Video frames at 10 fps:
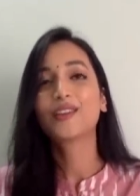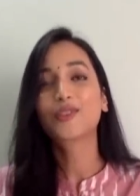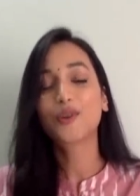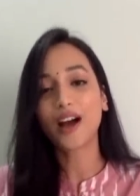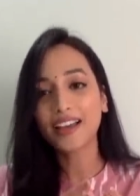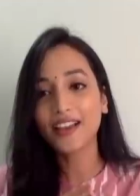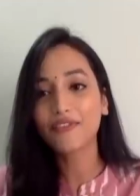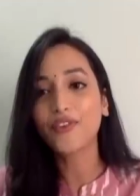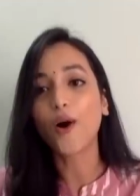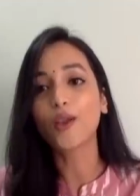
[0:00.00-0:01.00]
So I have
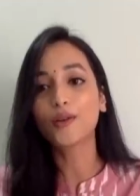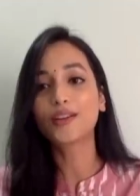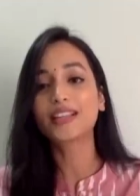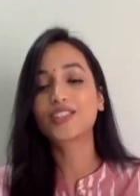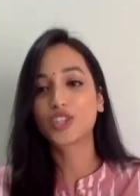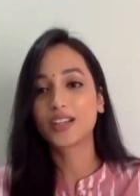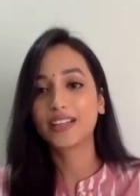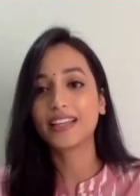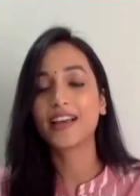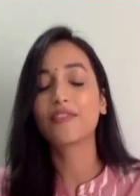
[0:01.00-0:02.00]
followed his
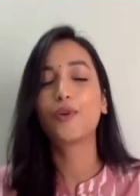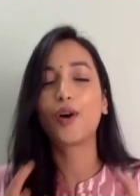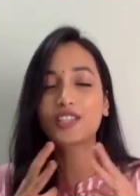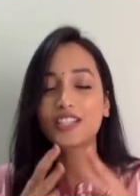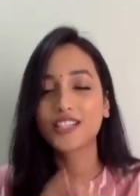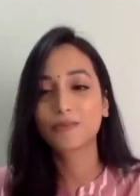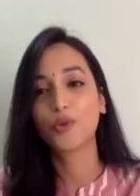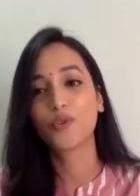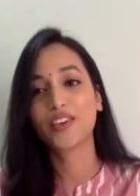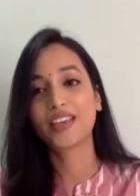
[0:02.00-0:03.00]
journey. I've watched his
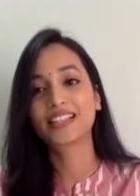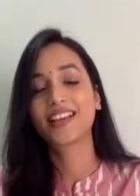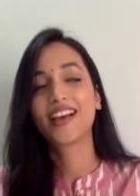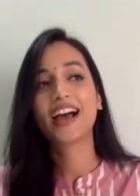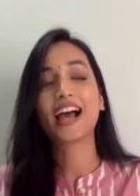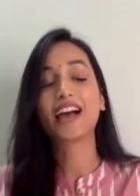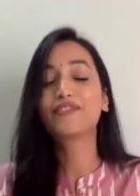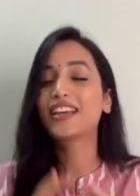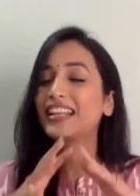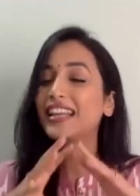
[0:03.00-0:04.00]
movies. I have
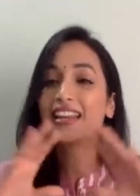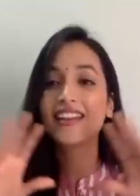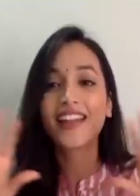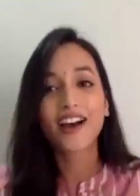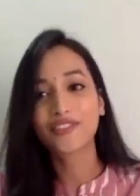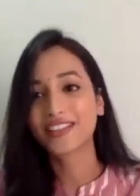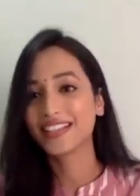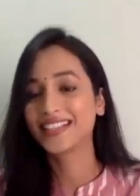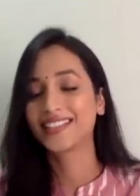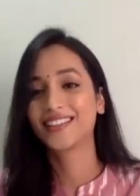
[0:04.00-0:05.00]
done enough
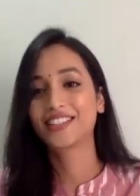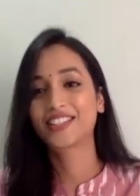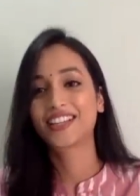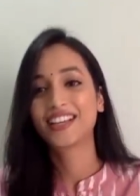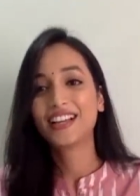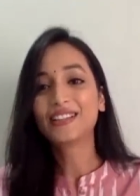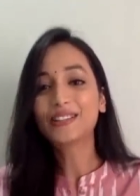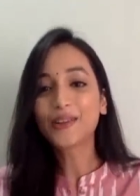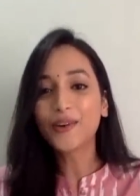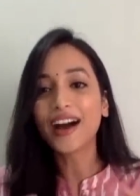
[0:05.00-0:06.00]
research.
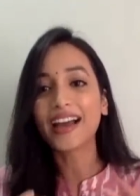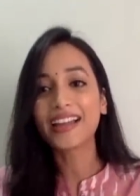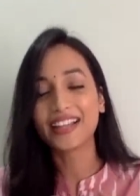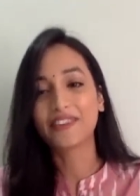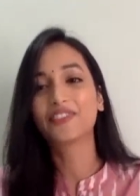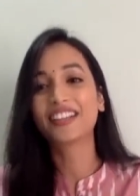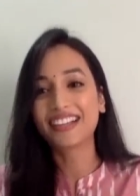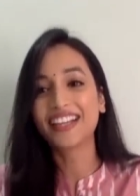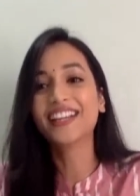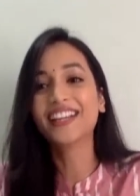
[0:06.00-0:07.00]
So I
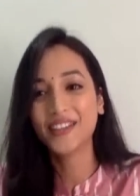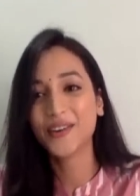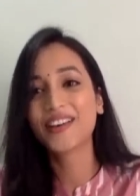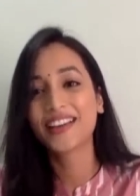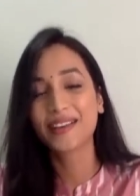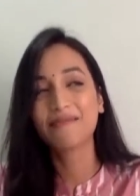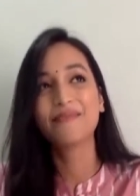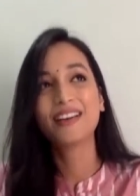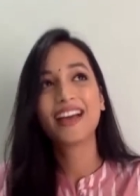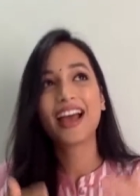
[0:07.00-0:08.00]
definitely know him
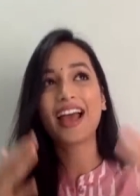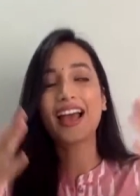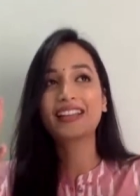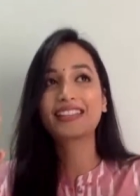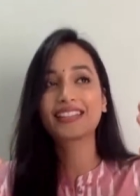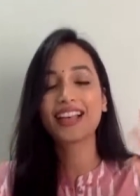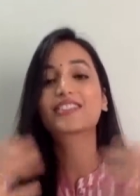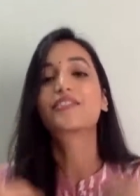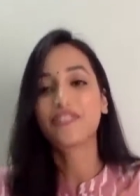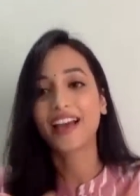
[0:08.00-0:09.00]
as, as
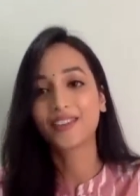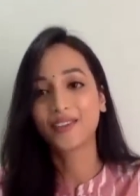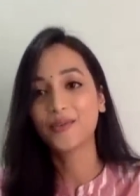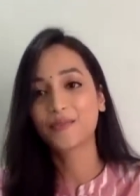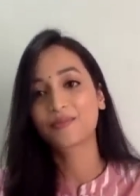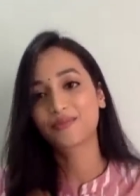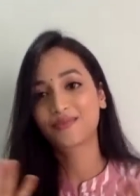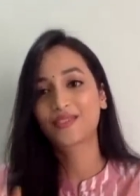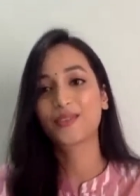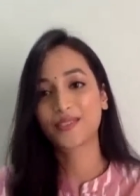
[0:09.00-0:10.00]
a fan, you know.
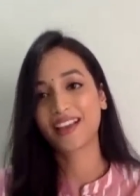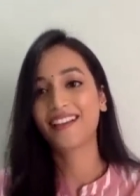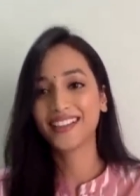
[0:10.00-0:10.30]
So yeah.